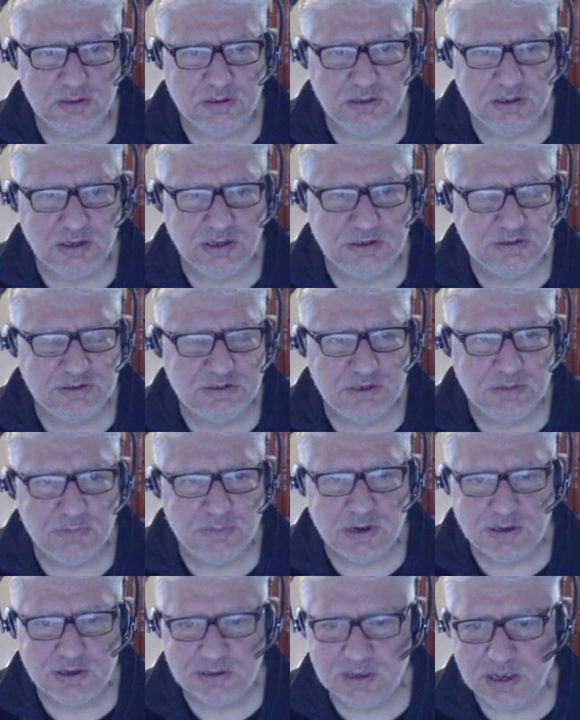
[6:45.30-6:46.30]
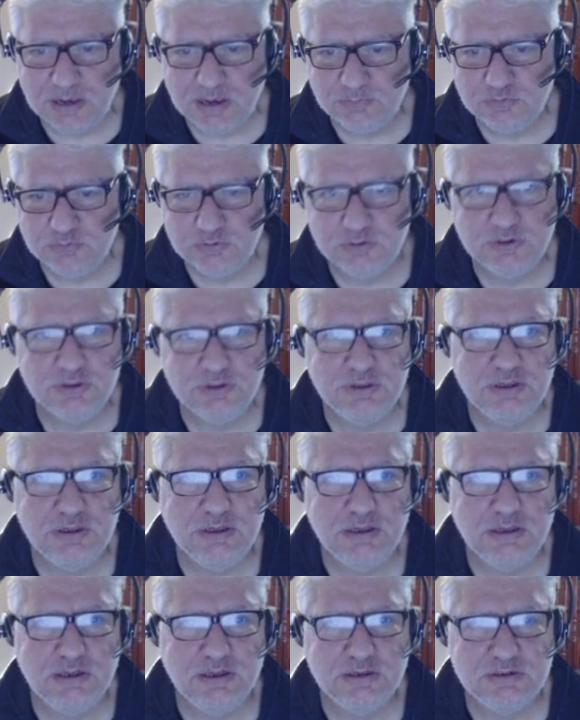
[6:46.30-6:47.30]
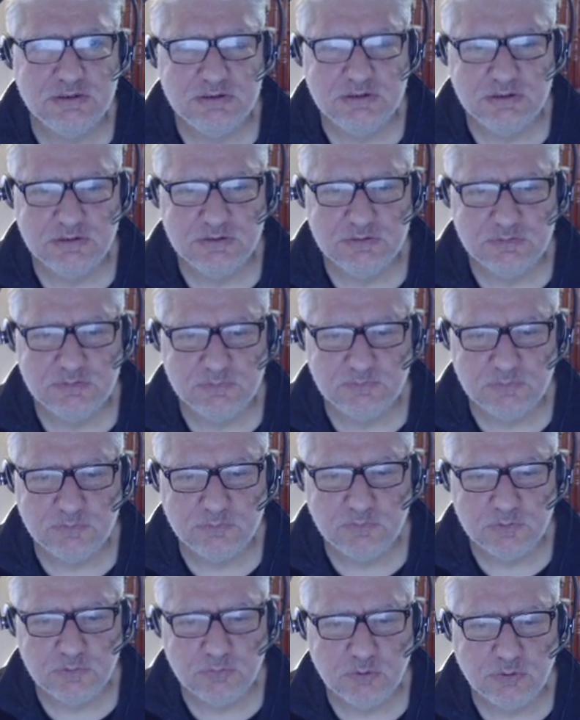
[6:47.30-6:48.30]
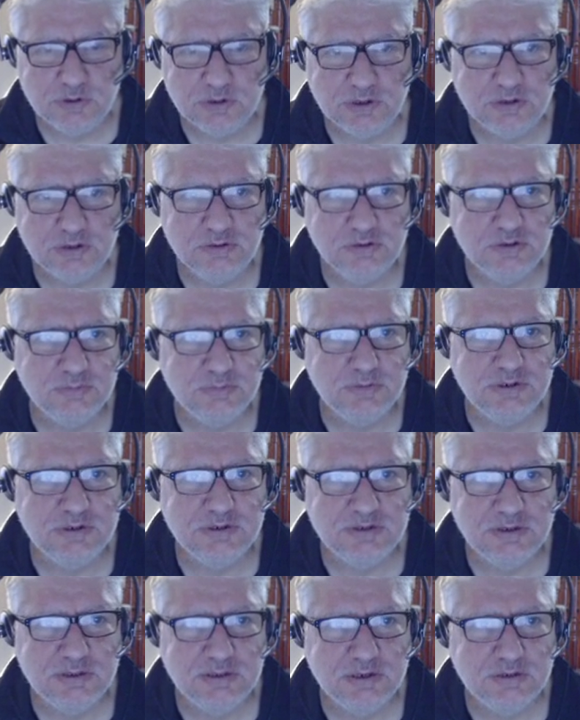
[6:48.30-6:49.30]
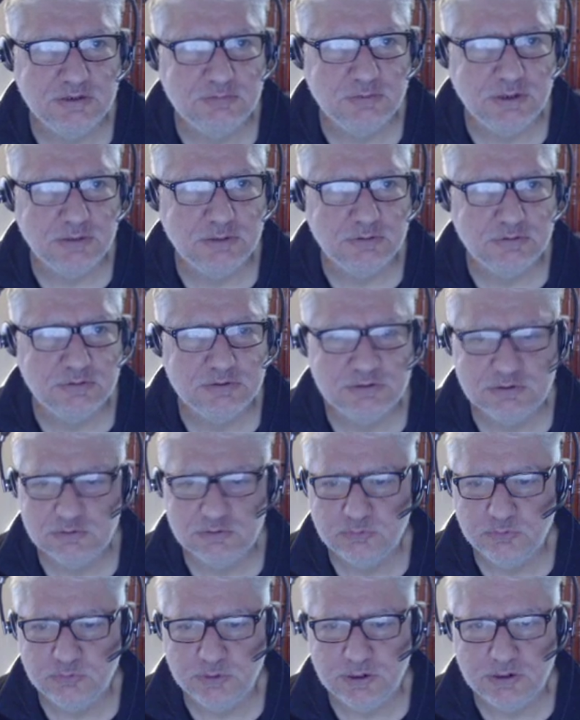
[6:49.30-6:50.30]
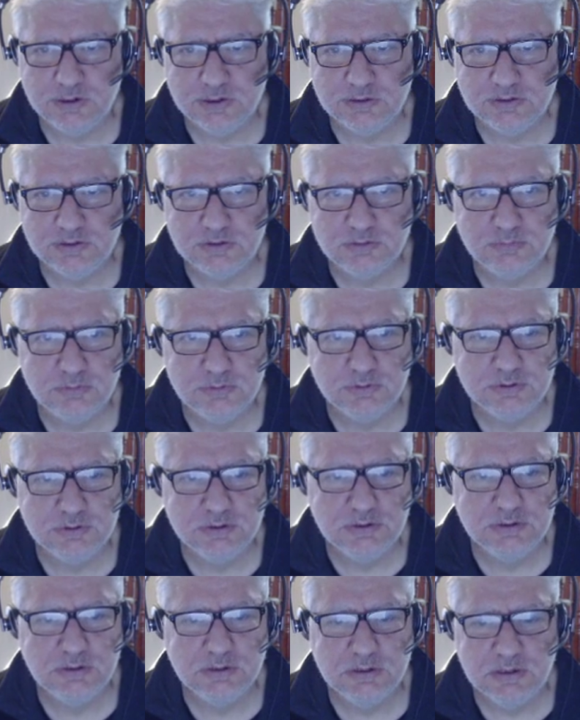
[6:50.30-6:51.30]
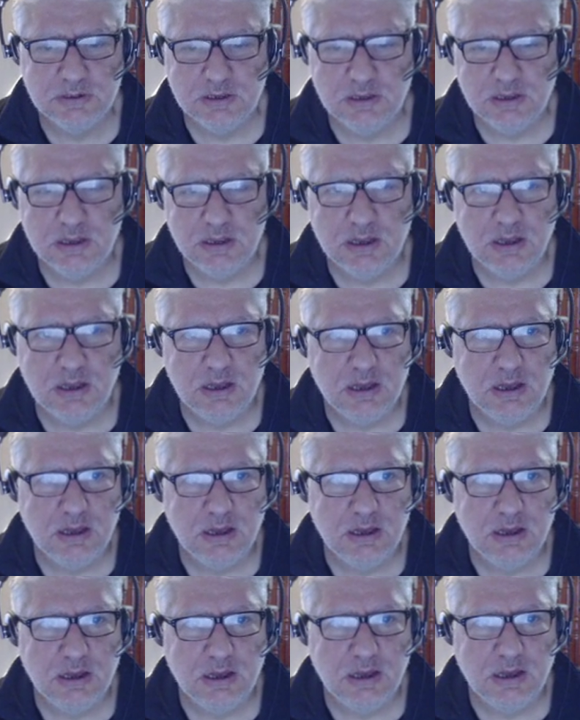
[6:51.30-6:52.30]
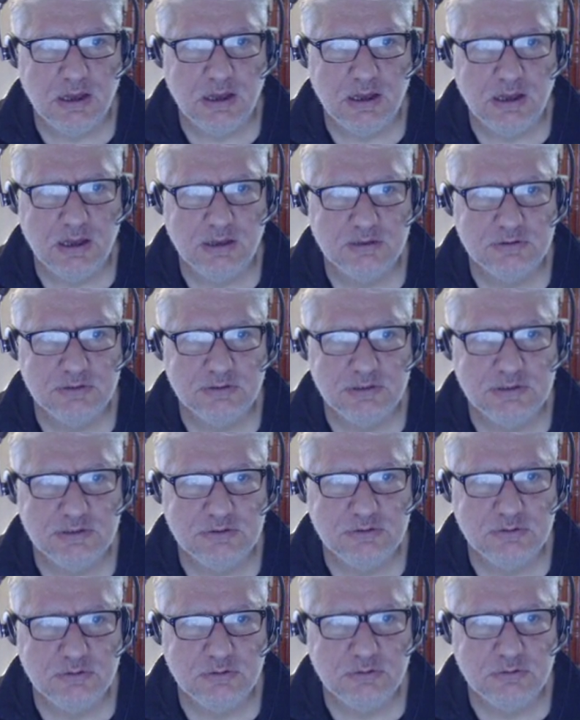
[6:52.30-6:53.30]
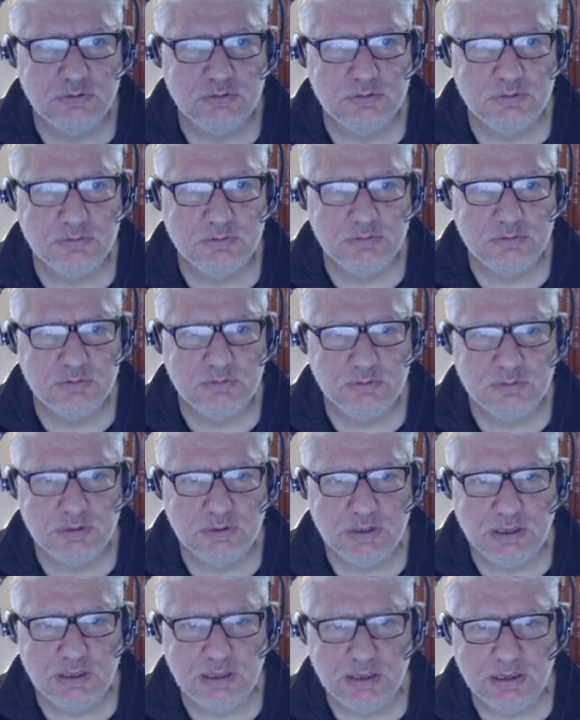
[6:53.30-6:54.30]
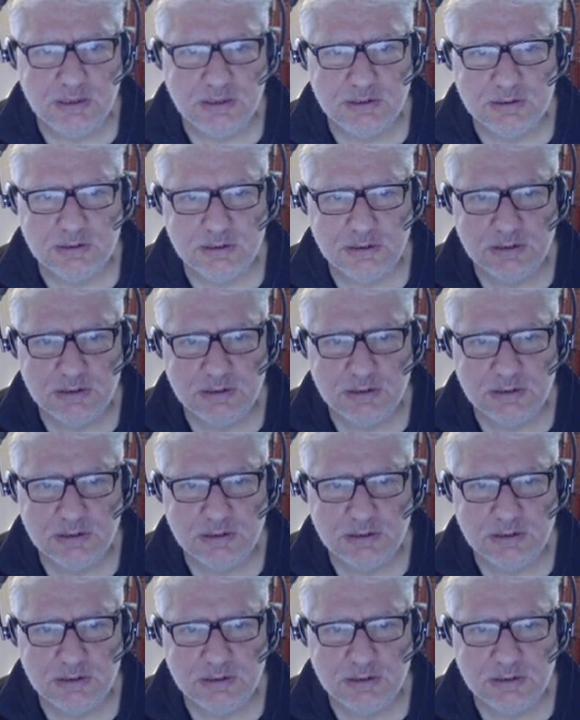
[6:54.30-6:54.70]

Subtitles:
HDMI capture or anything. It's just from remoting into the PC, and that's why it looks square at this point. So let's go to Google and